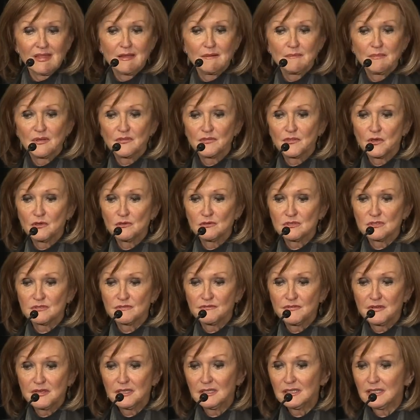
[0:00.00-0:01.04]
But those
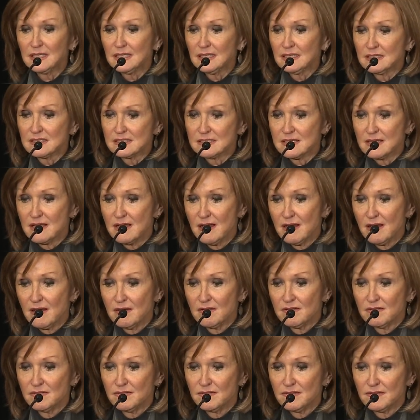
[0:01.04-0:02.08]
feelings
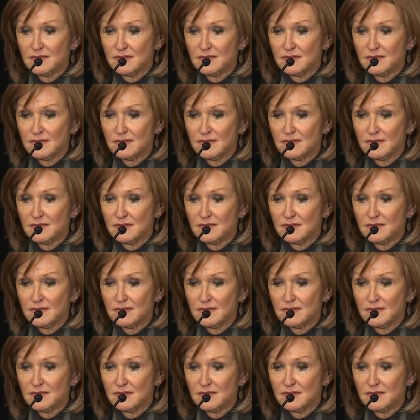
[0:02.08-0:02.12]
of